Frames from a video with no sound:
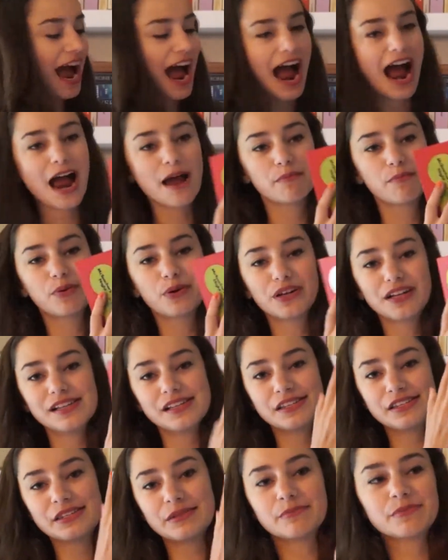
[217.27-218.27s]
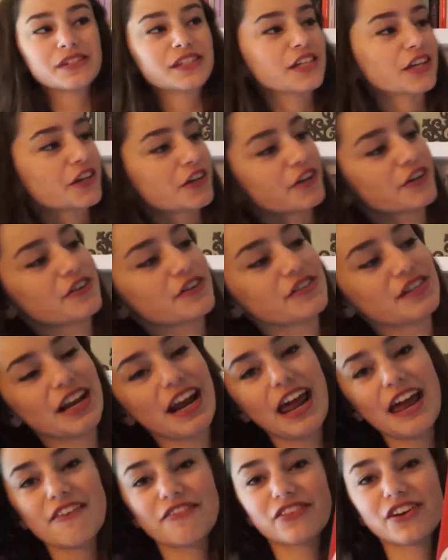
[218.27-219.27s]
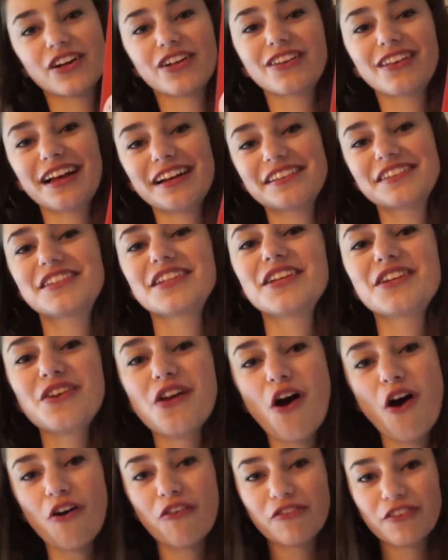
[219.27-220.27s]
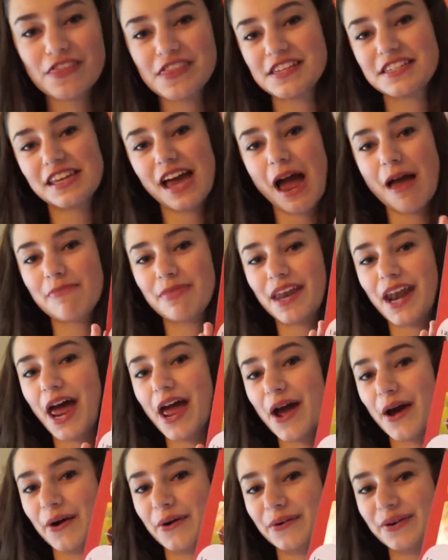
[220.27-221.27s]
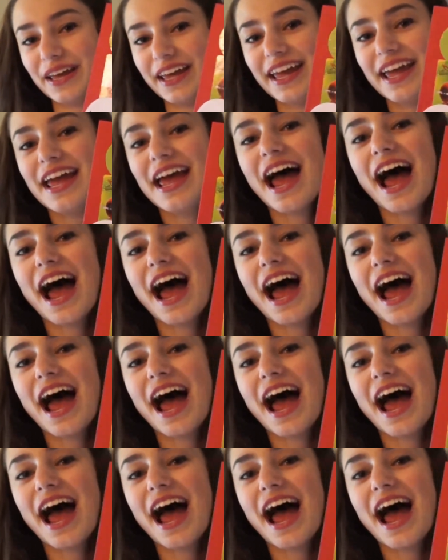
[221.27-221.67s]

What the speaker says: I put some stickers that I have collected over the time that I own it.